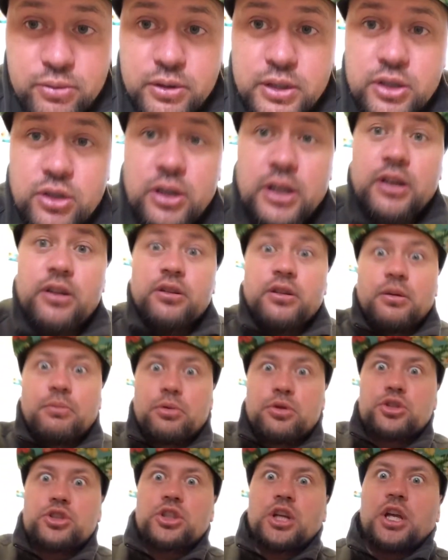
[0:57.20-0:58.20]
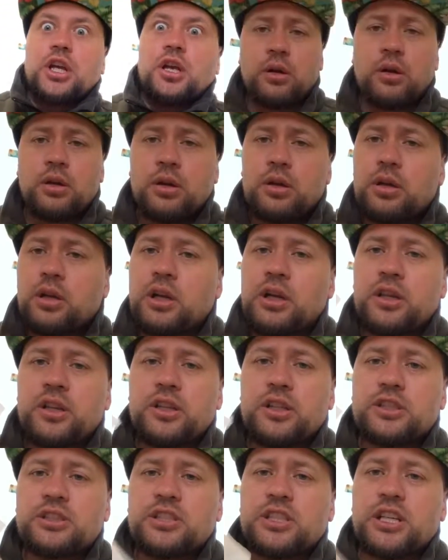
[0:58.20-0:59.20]
when you're out in the bush, none
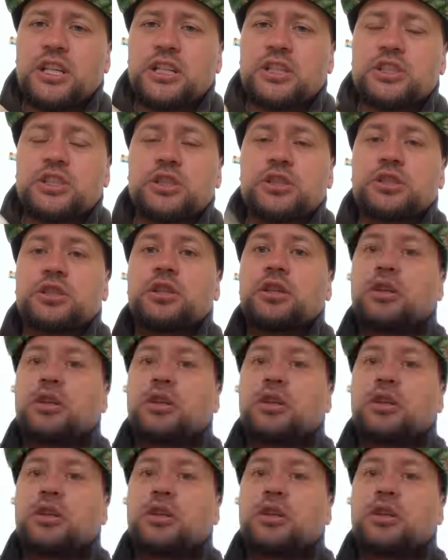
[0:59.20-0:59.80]
of this, just